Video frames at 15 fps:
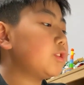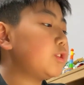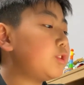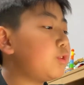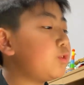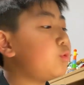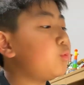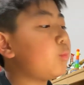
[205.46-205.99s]

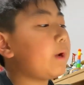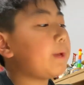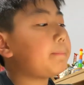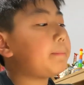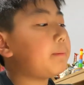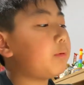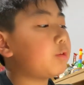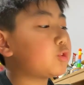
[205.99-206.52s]
Soon, white
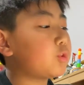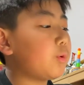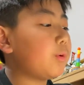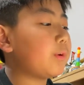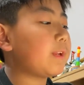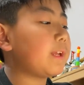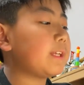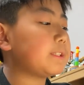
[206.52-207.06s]
people
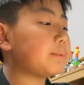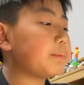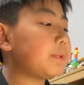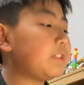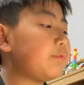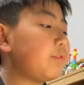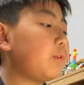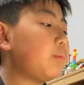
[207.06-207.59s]
joined his
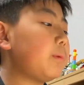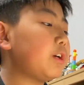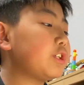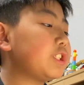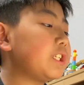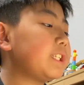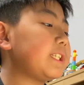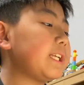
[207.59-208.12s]
peaceful
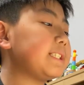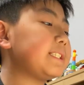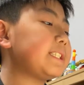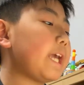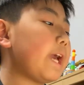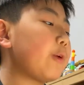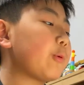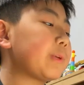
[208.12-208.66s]
marches and
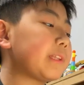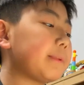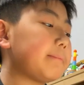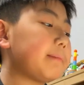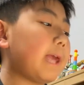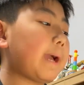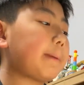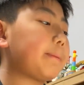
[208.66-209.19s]
sang with the
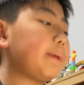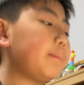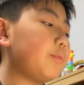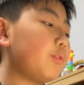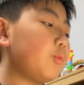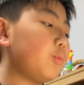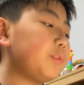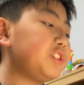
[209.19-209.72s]
black
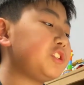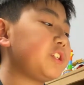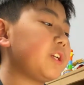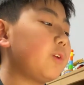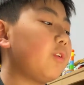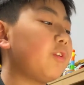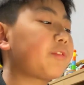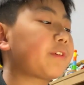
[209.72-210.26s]
people, "We
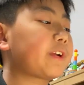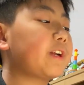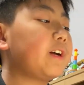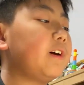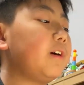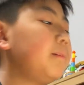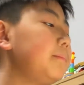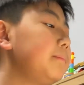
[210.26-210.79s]
shall
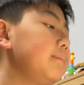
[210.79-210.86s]
overcome."